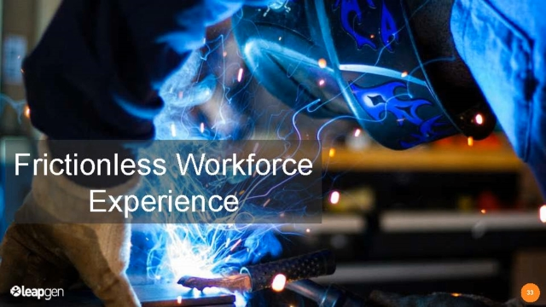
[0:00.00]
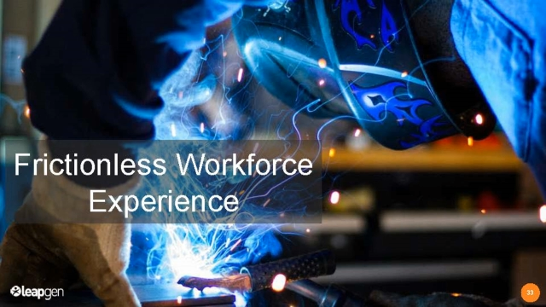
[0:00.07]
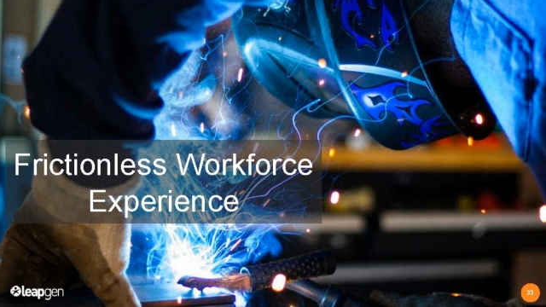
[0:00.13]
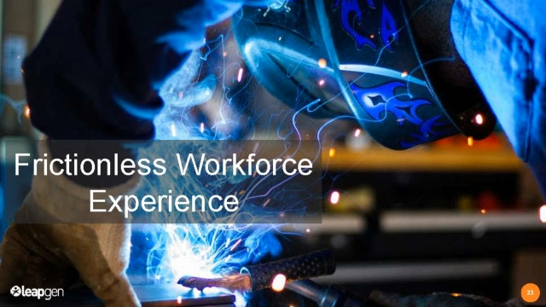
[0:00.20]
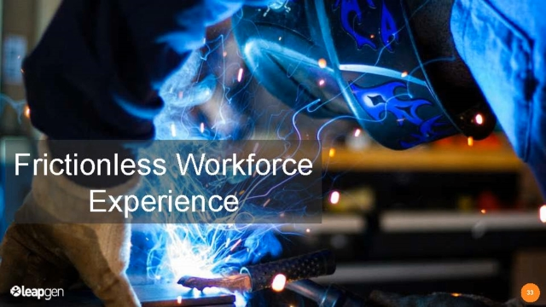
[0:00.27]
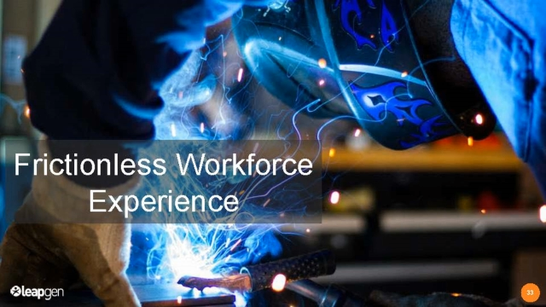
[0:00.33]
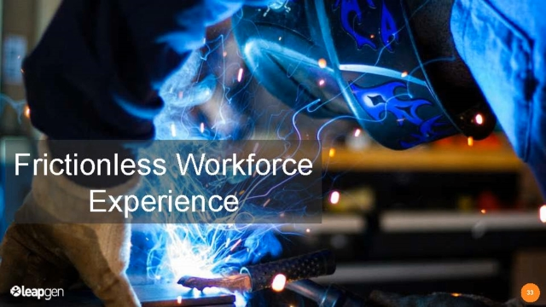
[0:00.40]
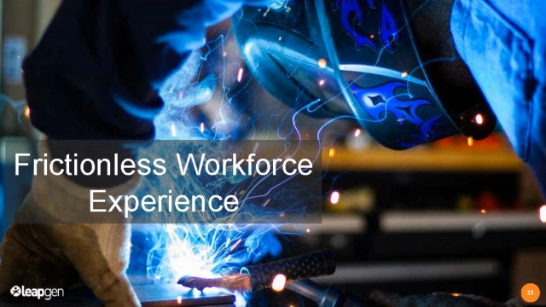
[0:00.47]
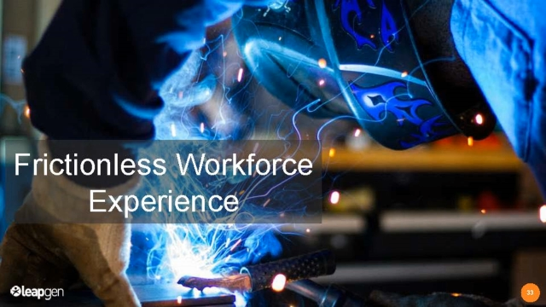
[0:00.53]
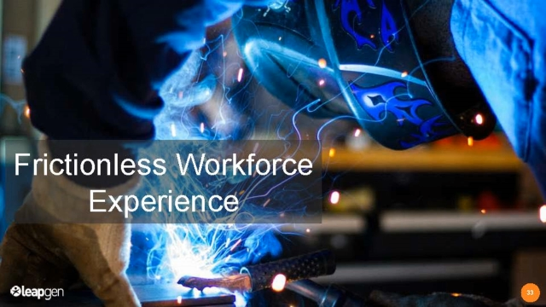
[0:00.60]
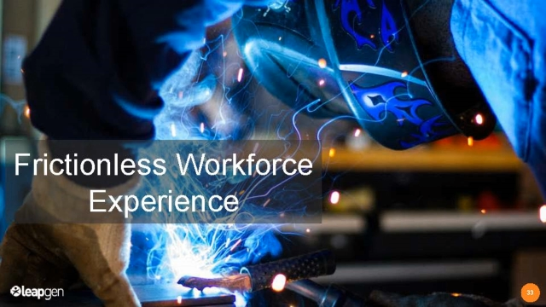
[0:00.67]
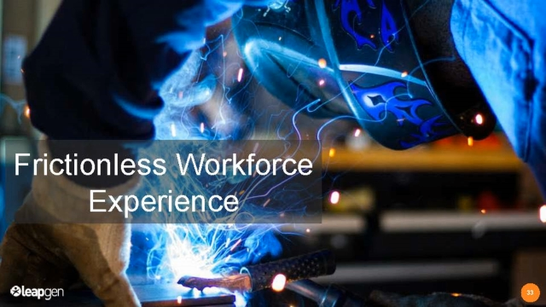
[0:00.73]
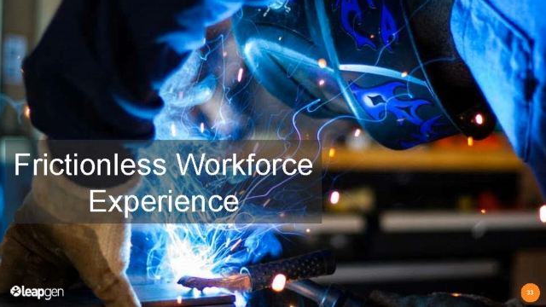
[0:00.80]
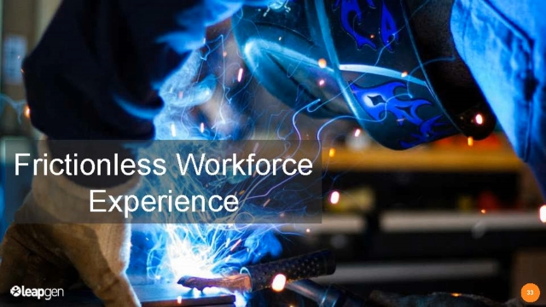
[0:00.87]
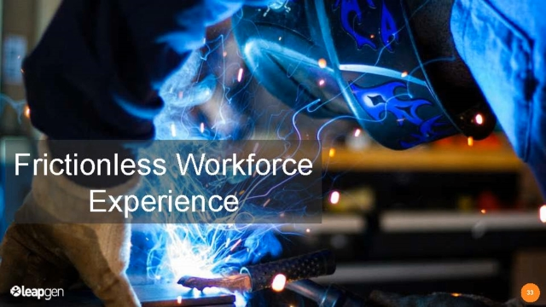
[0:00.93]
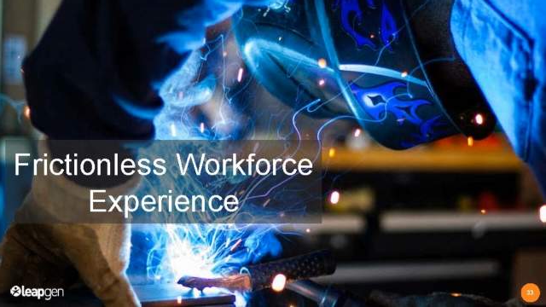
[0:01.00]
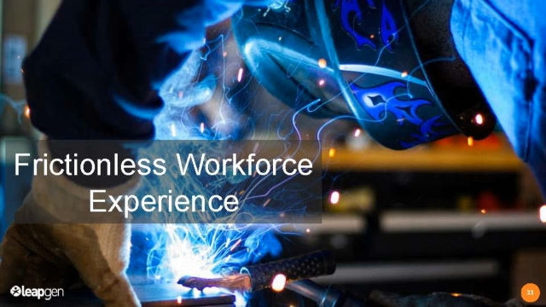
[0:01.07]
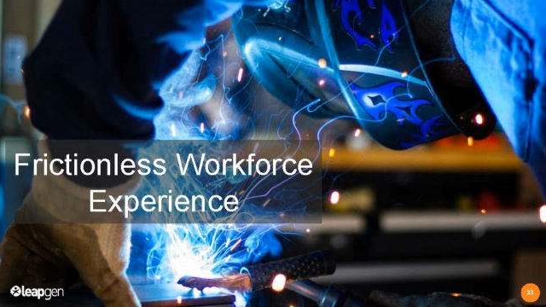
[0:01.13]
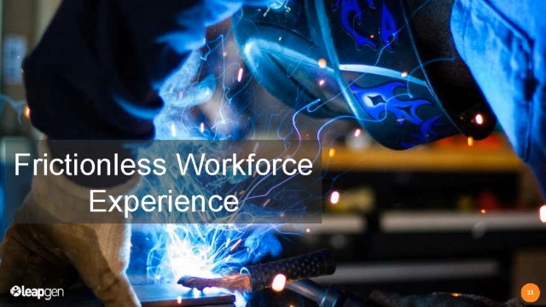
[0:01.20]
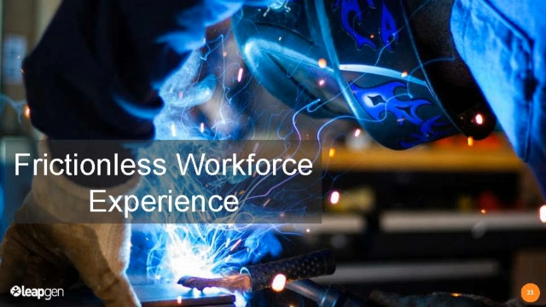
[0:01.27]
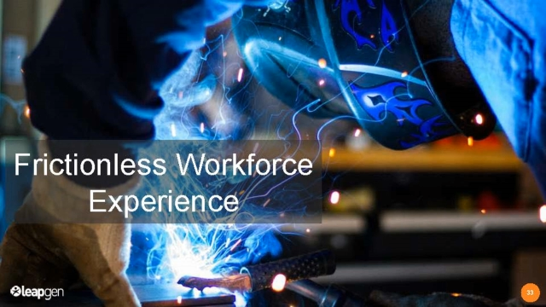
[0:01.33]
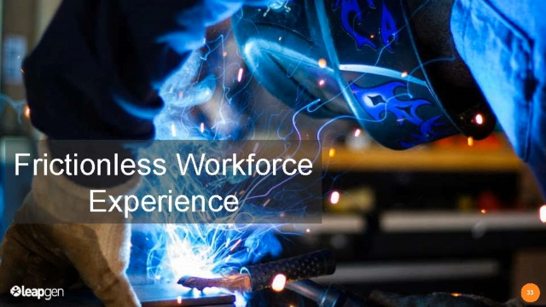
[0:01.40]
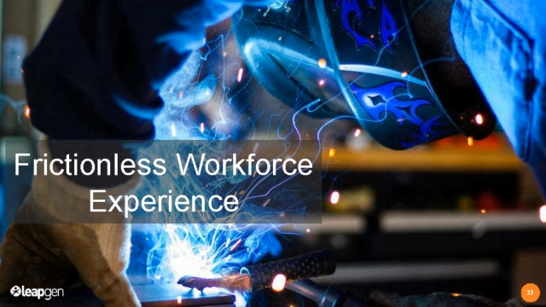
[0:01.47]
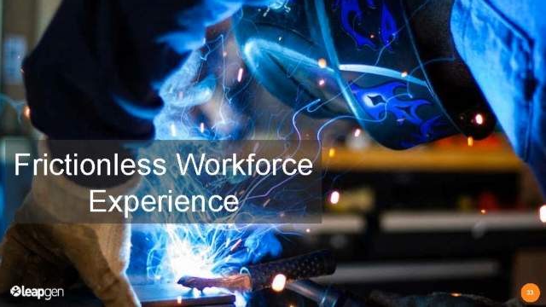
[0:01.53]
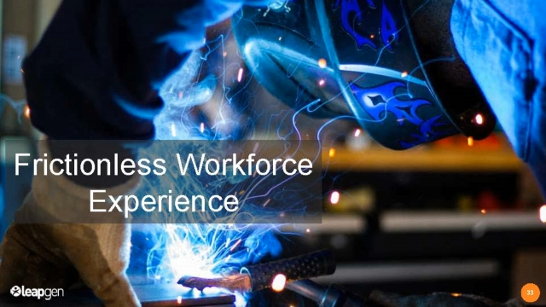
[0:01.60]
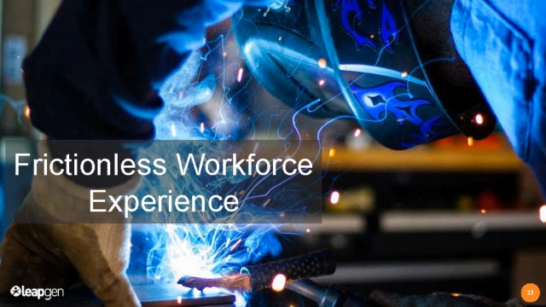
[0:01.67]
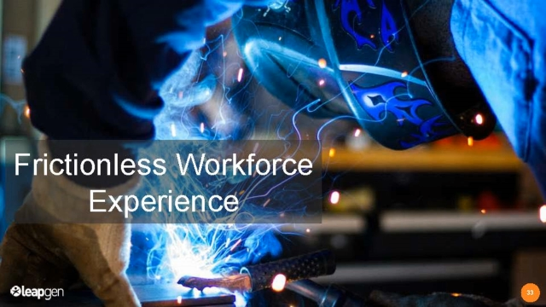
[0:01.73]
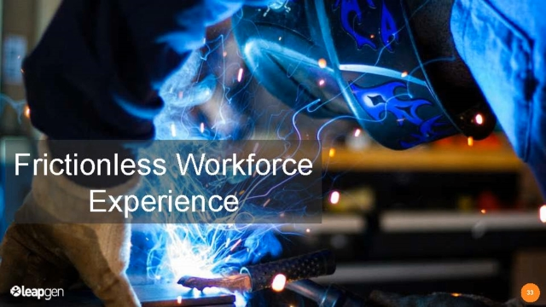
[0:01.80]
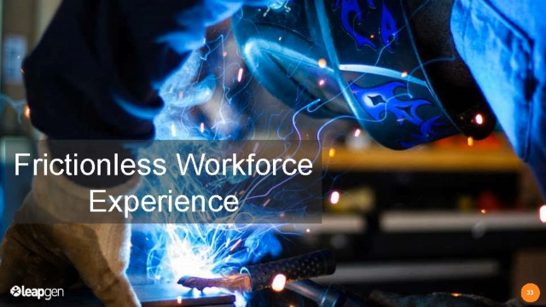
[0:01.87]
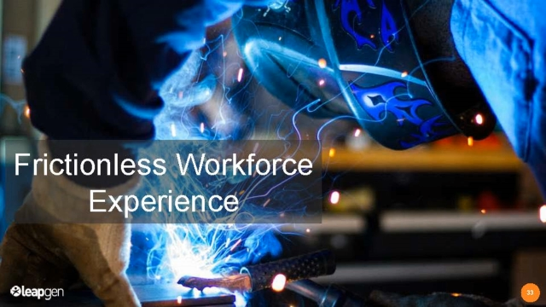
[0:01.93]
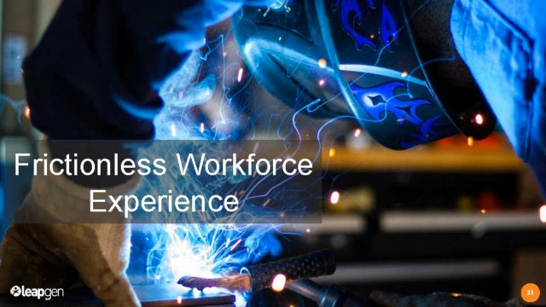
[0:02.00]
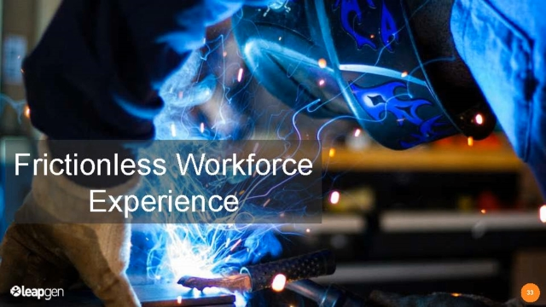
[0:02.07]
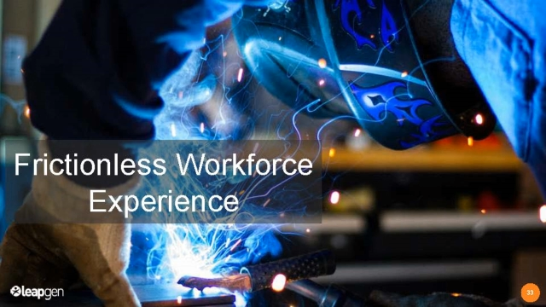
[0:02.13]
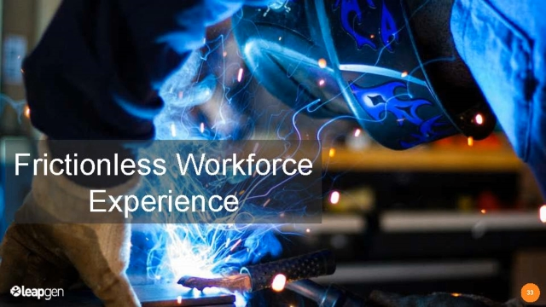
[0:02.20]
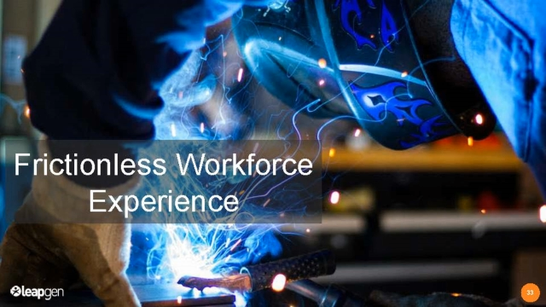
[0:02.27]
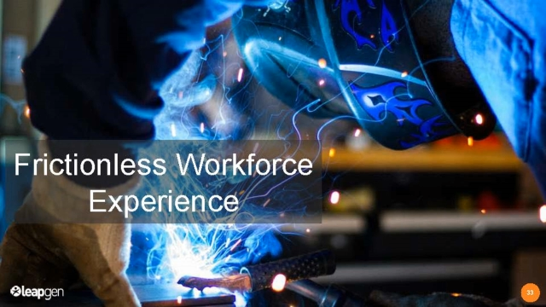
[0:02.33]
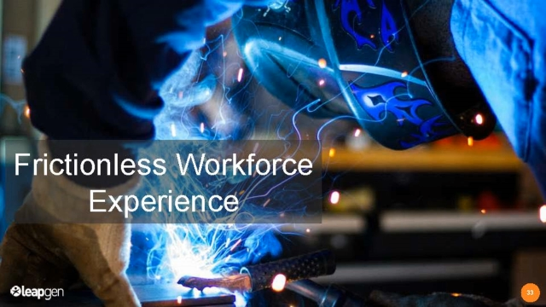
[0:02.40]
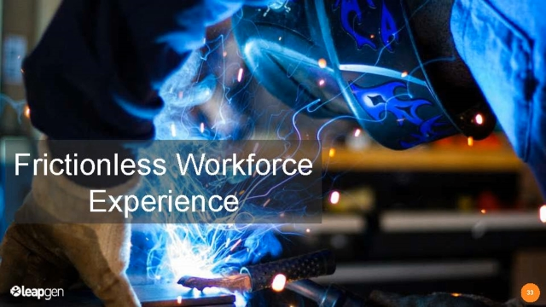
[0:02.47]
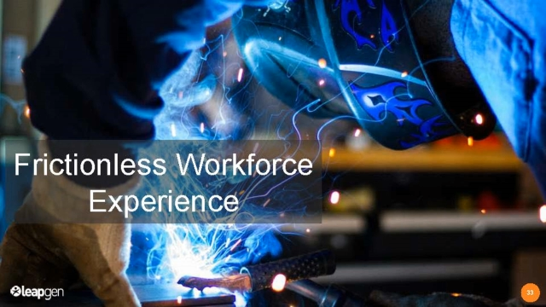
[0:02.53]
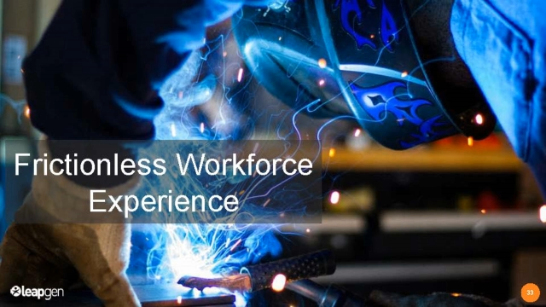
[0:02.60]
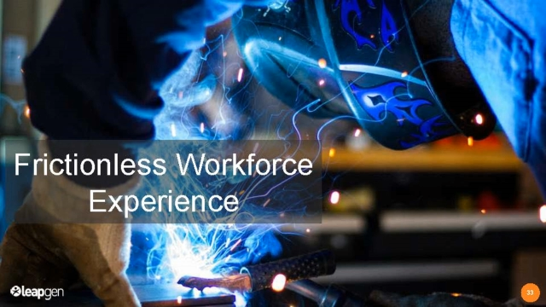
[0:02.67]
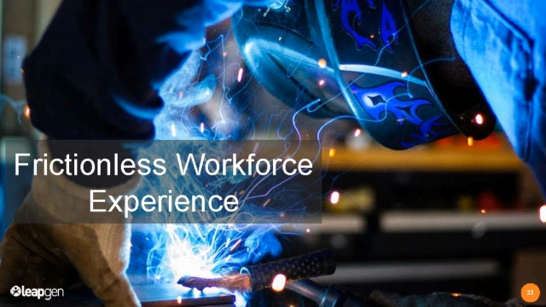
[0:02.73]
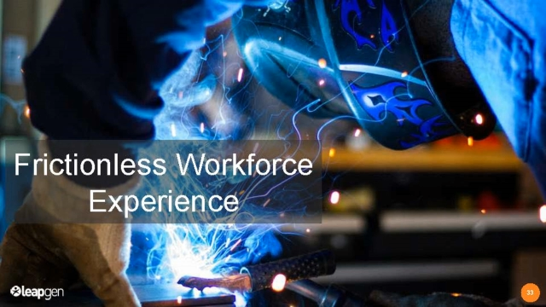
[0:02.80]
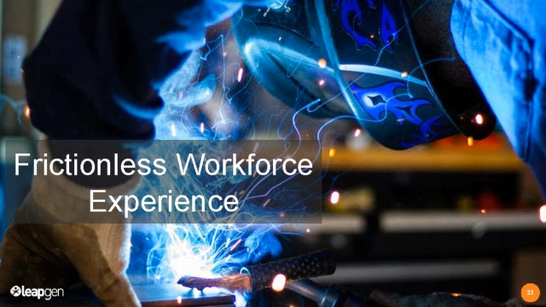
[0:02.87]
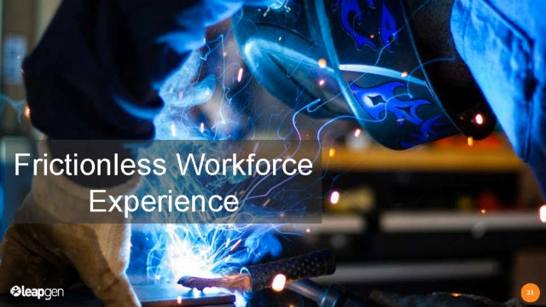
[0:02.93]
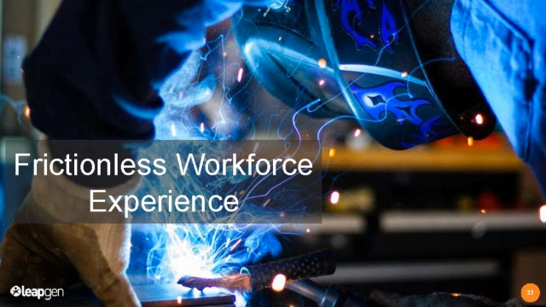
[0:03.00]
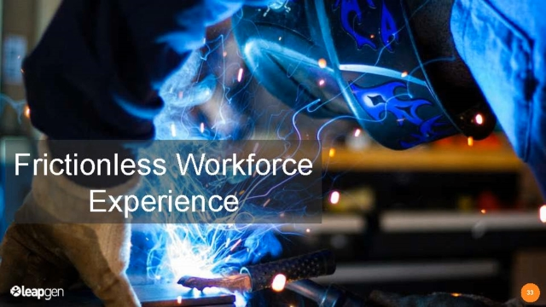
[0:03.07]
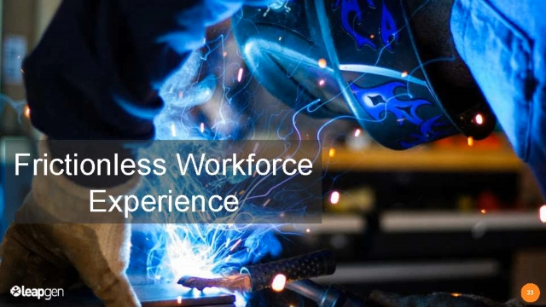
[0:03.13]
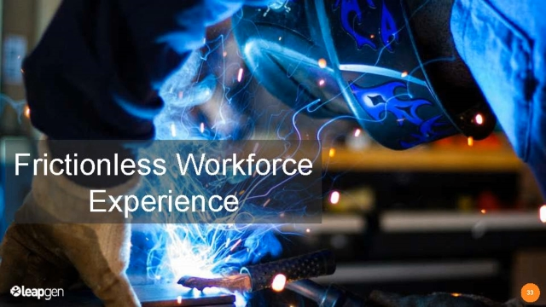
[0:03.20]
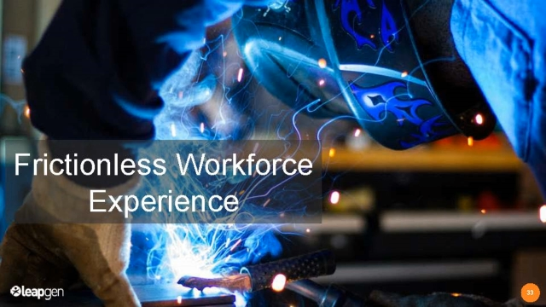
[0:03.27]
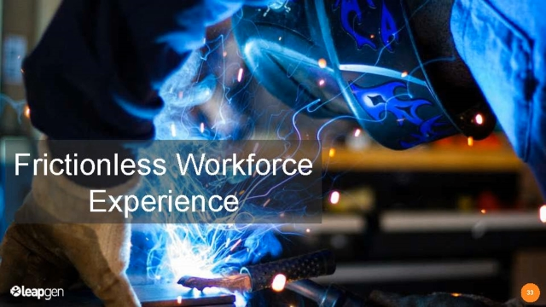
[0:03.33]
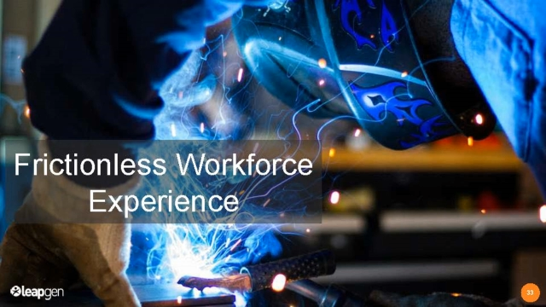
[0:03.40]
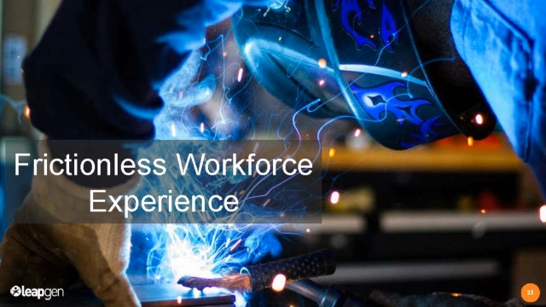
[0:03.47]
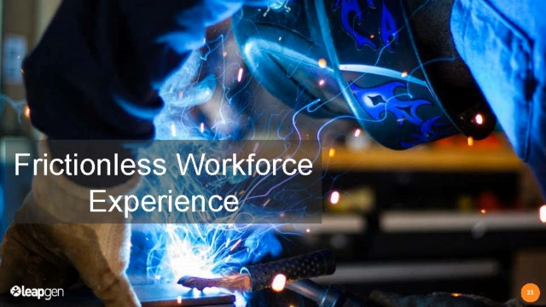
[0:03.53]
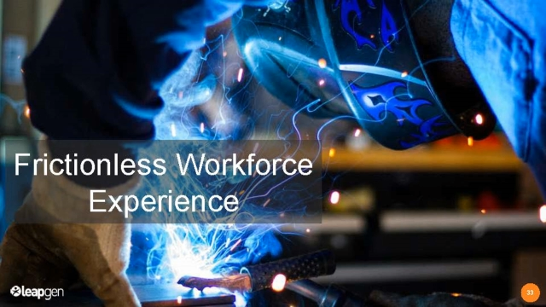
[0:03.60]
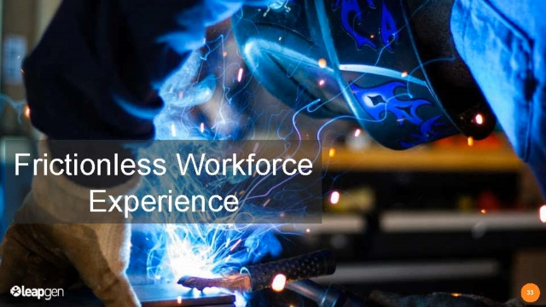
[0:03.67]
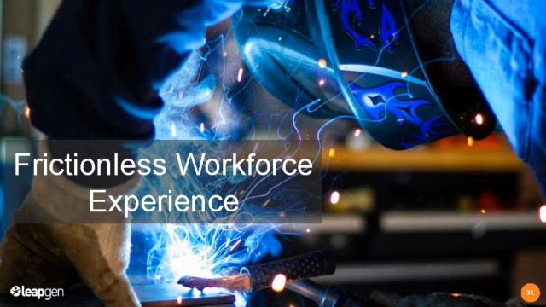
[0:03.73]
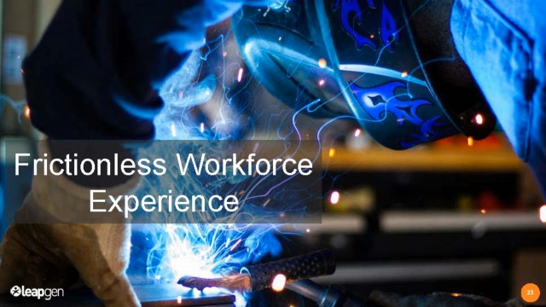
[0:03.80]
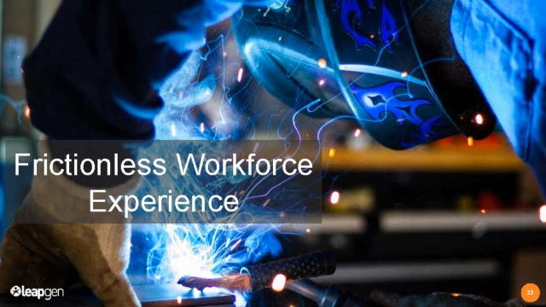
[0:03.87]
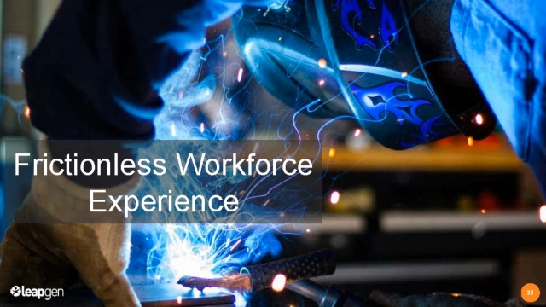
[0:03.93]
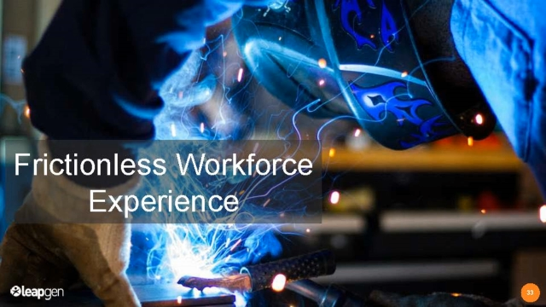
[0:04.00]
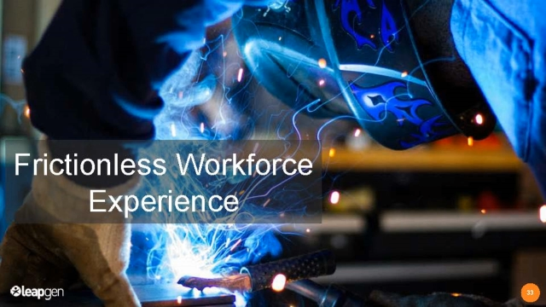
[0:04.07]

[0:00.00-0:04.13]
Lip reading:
Nobody's mouth can be seen.